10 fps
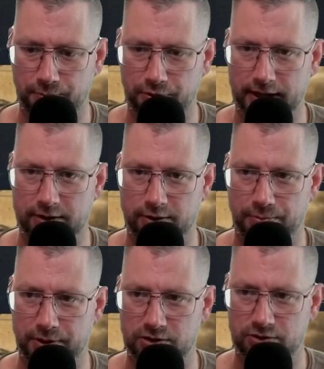in your
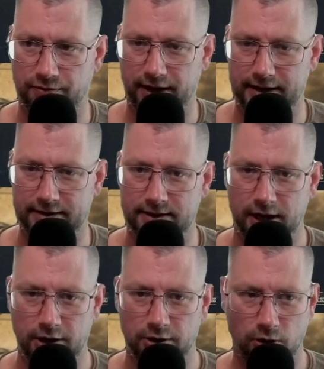pieces of 8.
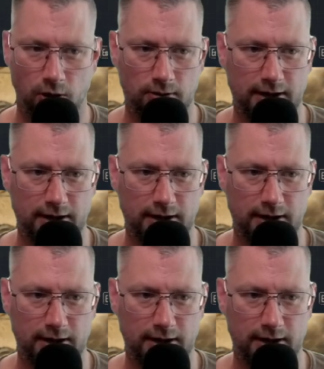You're only left with